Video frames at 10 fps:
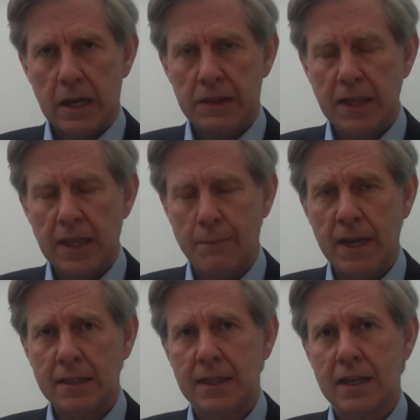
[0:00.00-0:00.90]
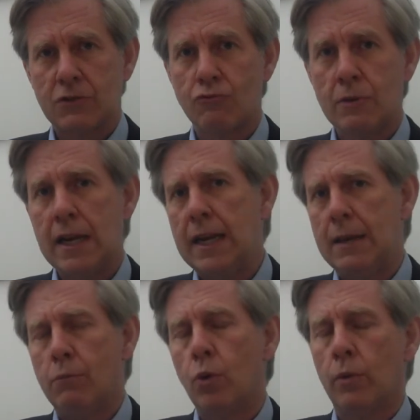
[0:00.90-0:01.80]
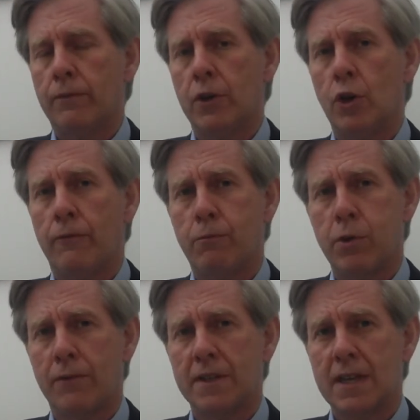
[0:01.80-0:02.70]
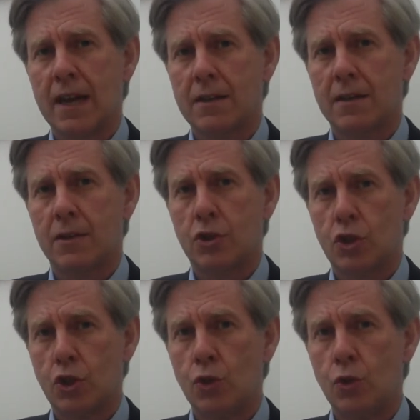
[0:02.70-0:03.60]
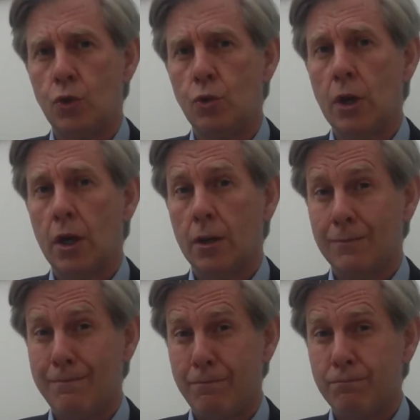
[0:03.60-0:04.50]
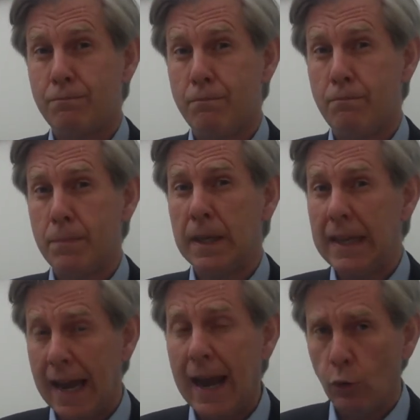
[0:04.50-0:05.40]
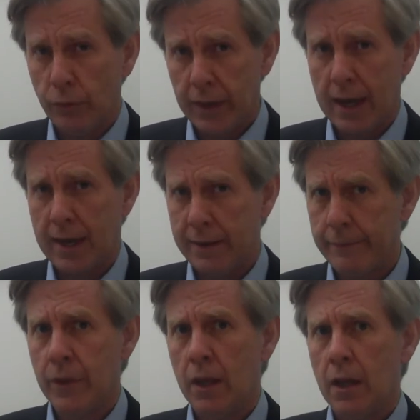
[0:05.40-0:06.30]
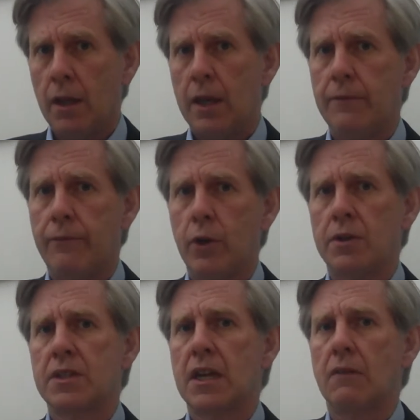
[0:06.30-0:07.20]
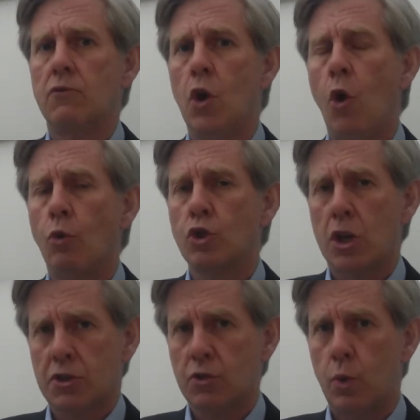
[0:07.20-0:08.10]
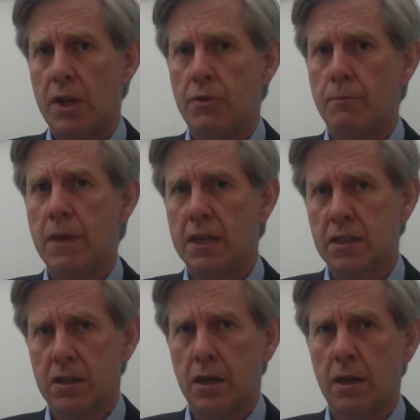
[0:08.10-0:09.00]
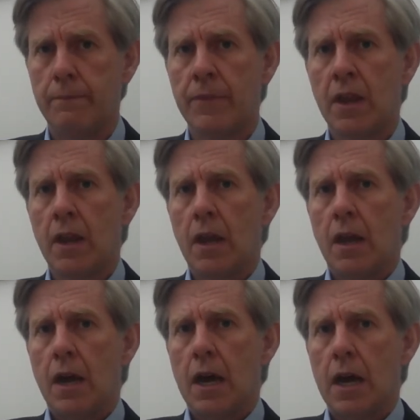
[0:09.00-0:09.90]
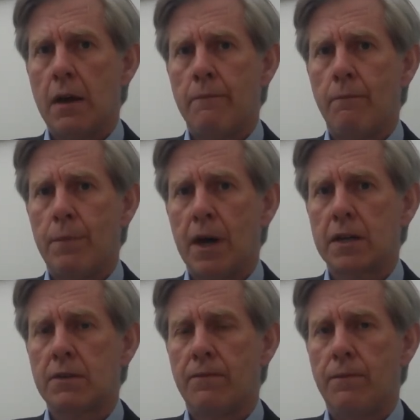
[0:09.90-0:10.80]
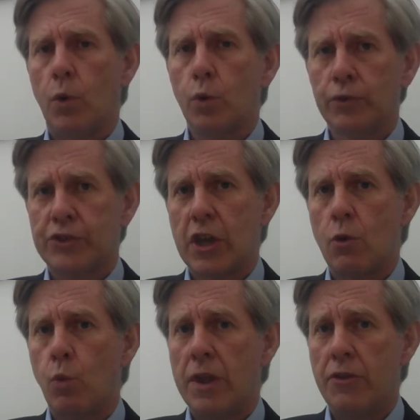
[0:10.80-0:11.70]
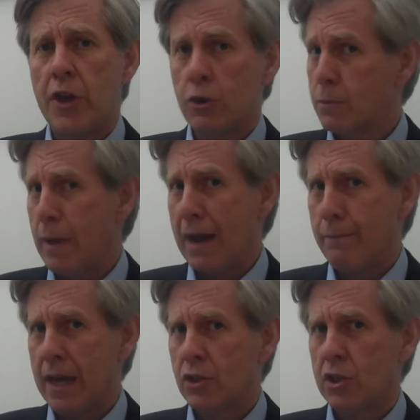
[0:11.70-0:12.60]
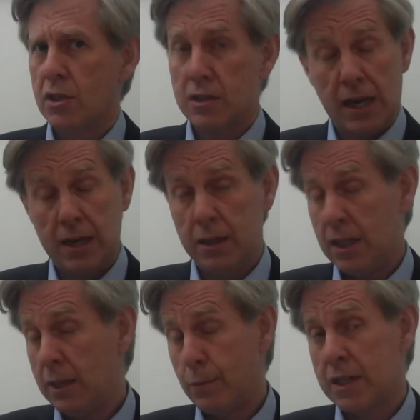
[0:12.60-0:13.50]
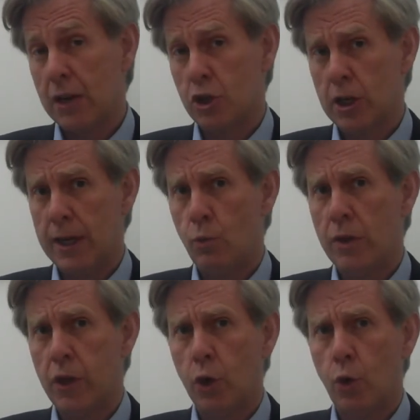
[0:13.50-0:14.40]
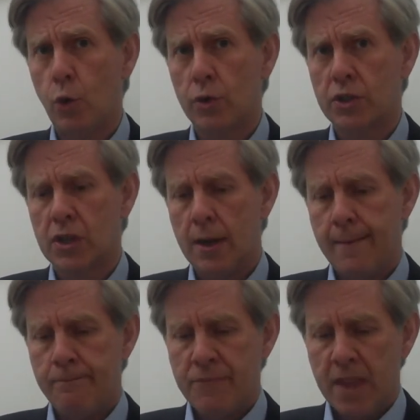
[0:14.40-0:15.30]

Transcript: I think that means that it's really important for the not-for-profit sector to be out there influencing, not just with Minister, but also with those backbenchers and indeed potentially with the Lords.